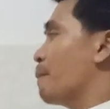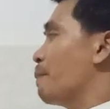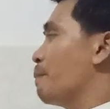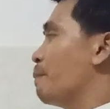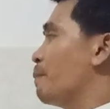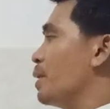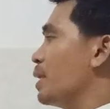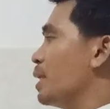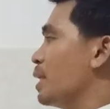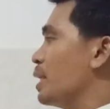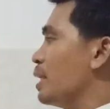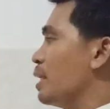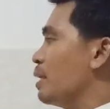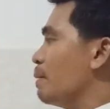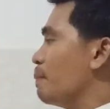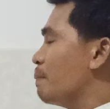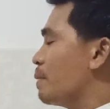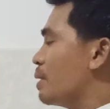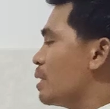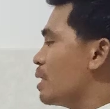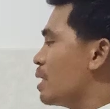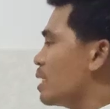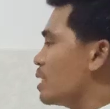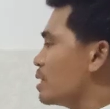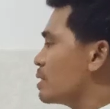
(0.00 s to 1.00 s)
be
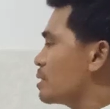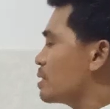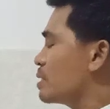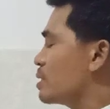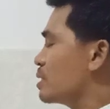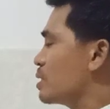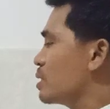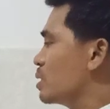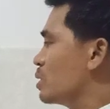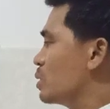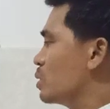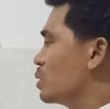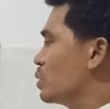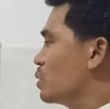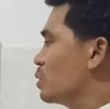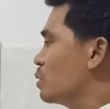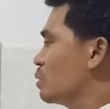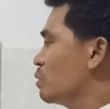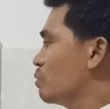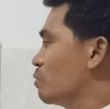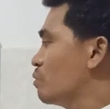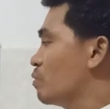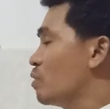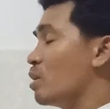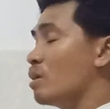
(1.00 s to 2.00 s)
plus
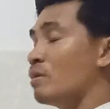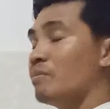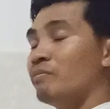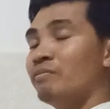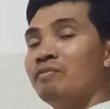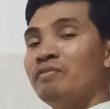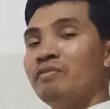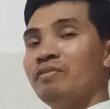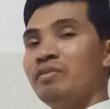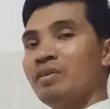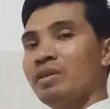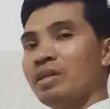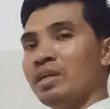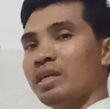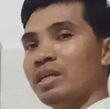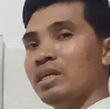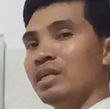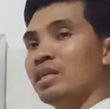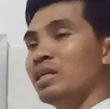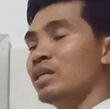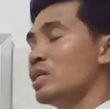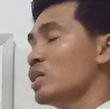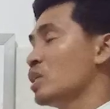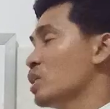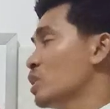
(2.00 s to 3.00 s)
verb 3.
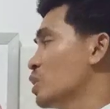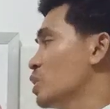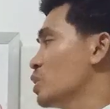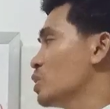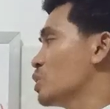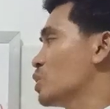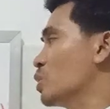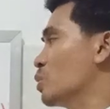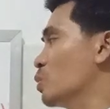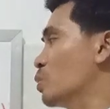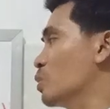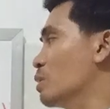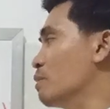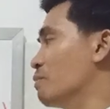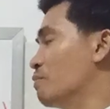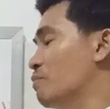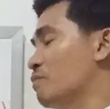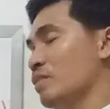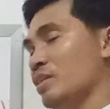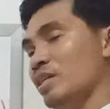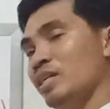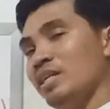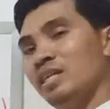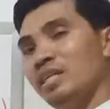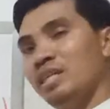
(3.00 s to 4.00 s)
So verb
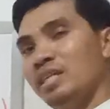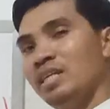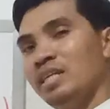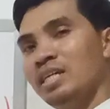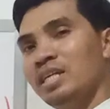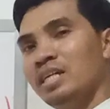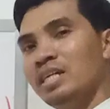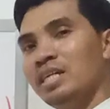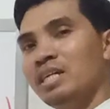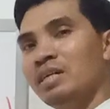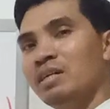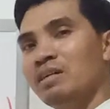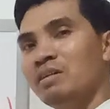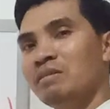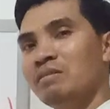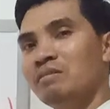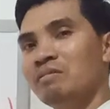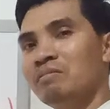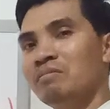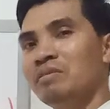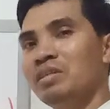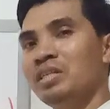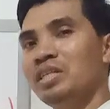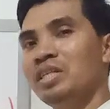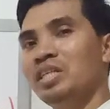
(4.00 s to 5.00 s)
3,
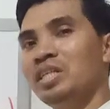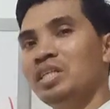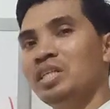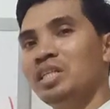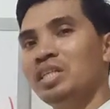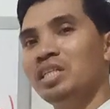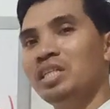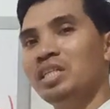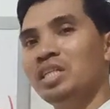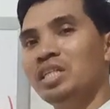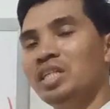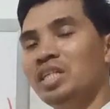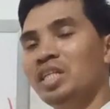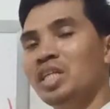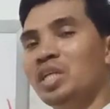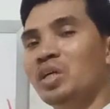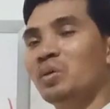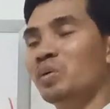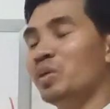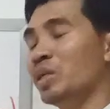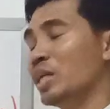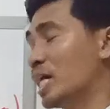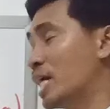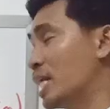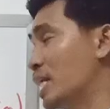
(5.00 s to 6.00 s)
we know
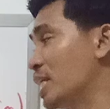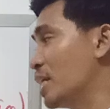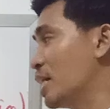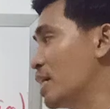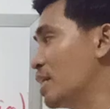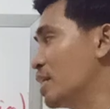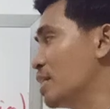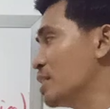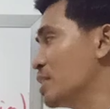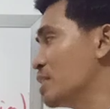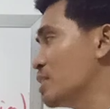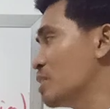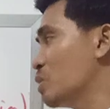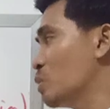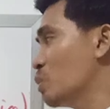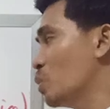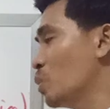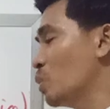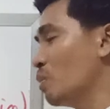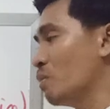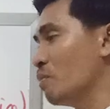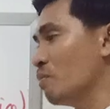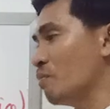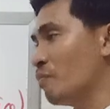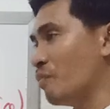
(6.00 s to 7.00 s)
that that is
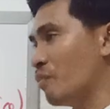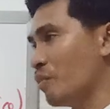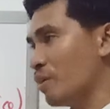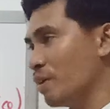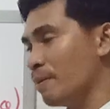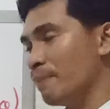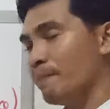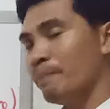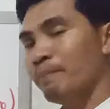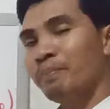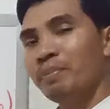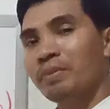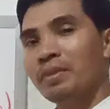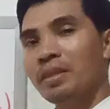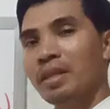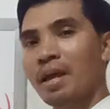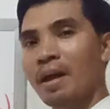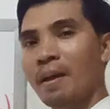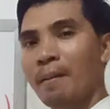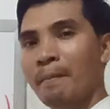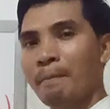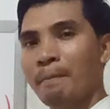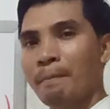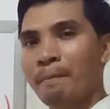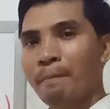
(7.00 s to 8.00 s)
verb
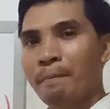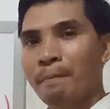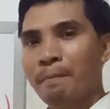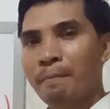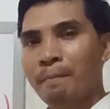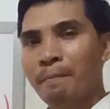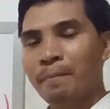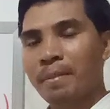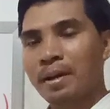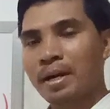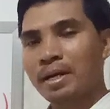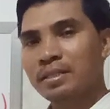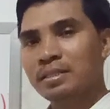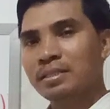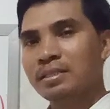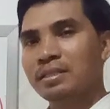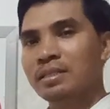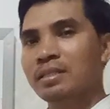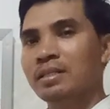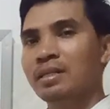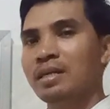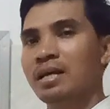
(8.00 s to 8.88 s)
past